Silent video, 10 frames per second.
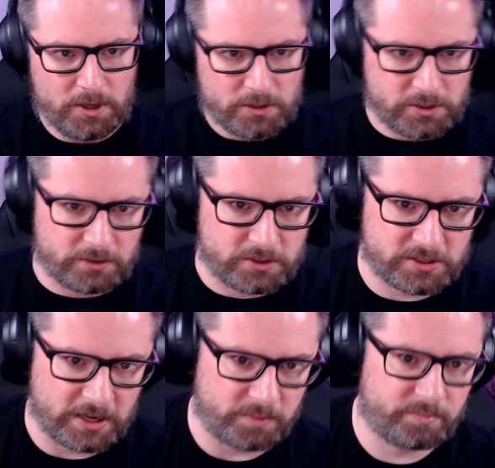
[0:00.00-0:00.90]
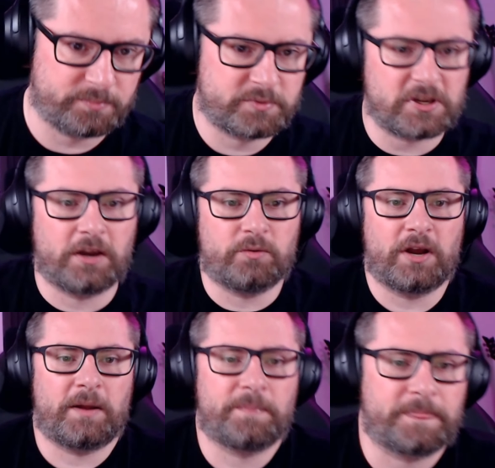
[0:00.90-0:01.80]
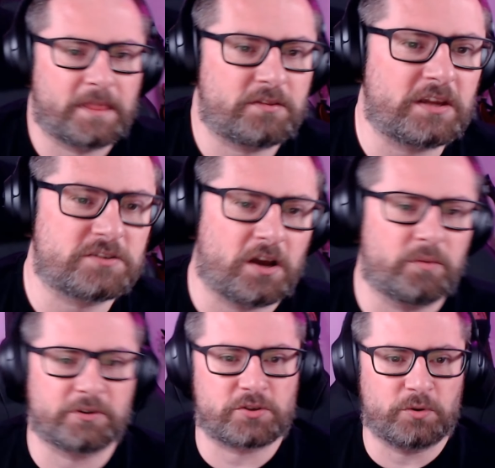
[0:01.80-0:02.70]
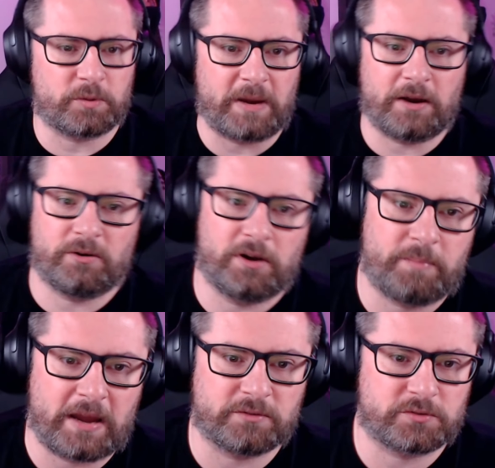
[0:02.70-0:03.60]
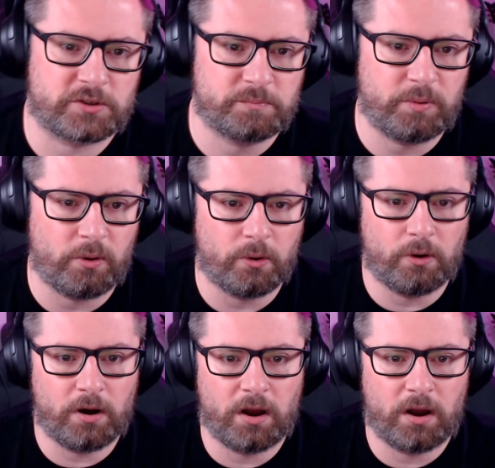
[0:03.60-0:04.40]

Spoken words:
so to say. So the things that I want to talk about support,